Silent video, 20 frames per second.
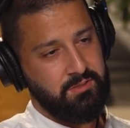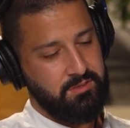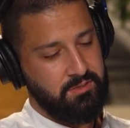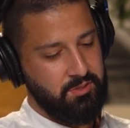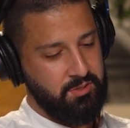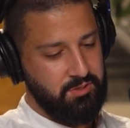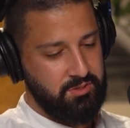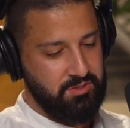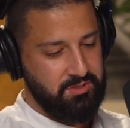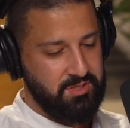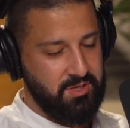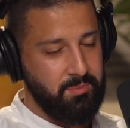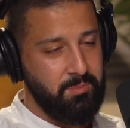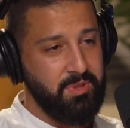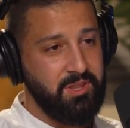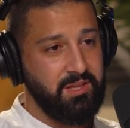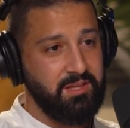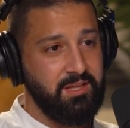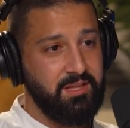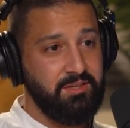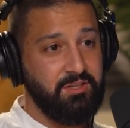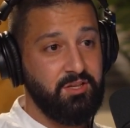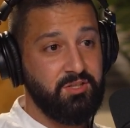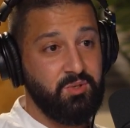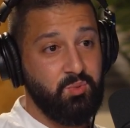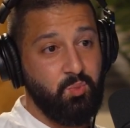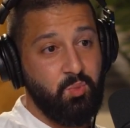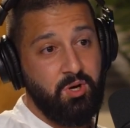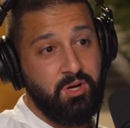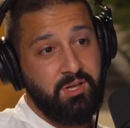So something that
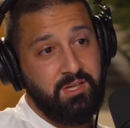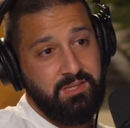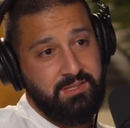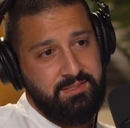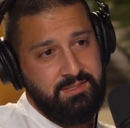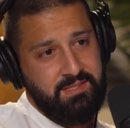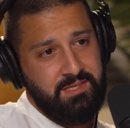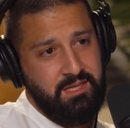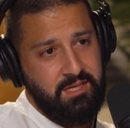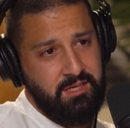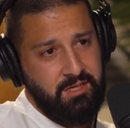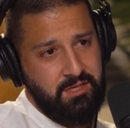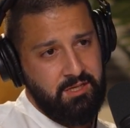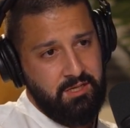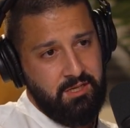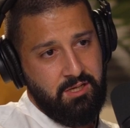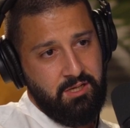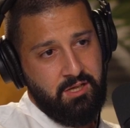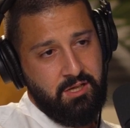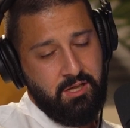doesn't work in C